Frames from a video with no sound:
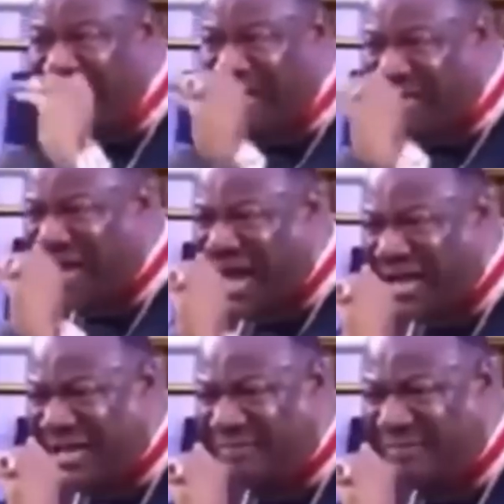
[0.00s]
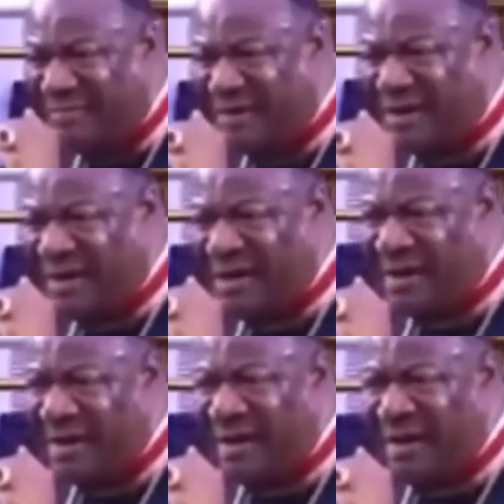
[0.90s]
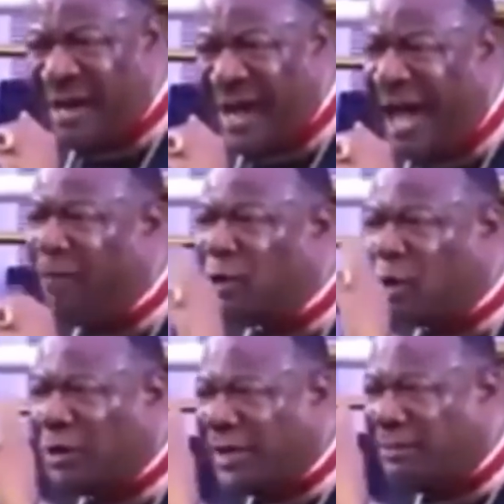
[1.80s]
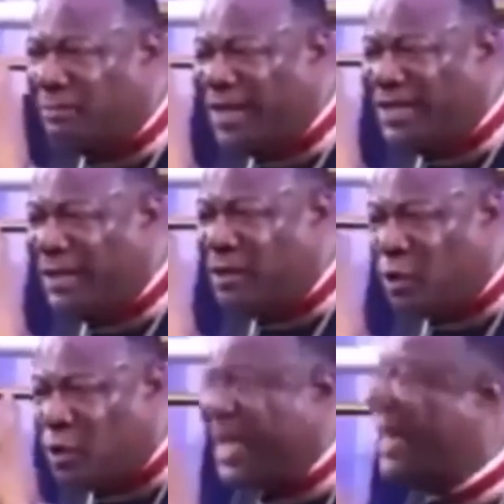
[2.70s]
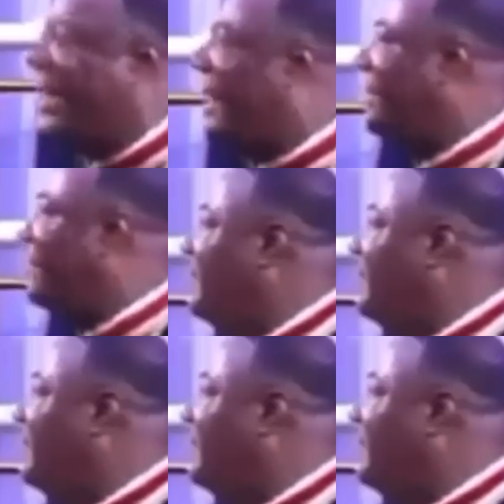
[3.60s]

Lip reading: At that time, I was contemplating suicide.